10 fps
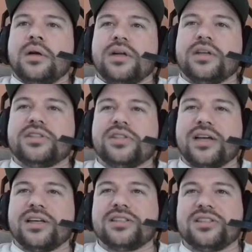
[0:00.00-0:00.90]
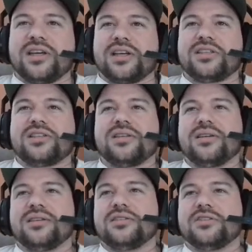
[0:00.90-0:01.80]
2nd and 6.
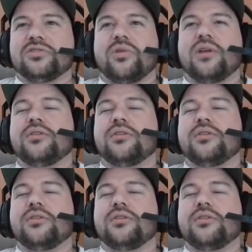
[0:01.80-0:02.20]
Just run